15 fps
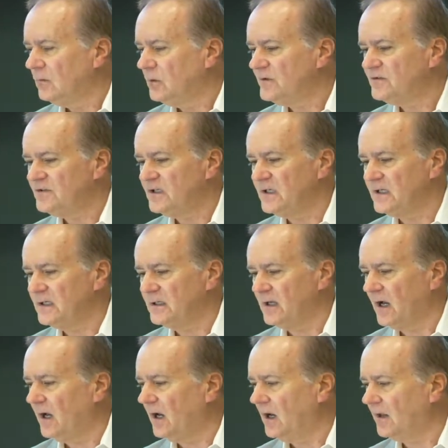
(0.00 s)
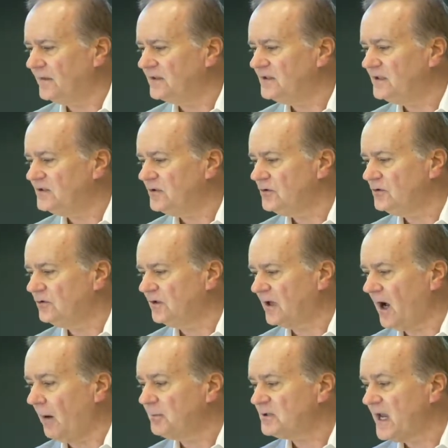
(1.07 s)
We see the teacher using
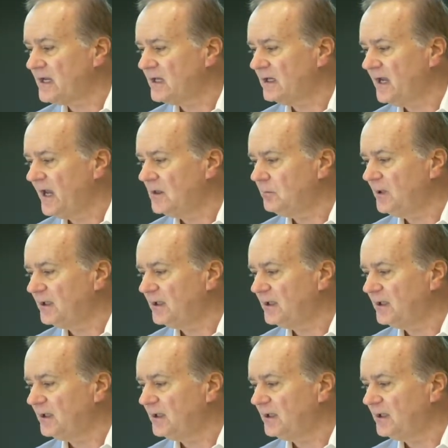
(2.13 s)
uptake again,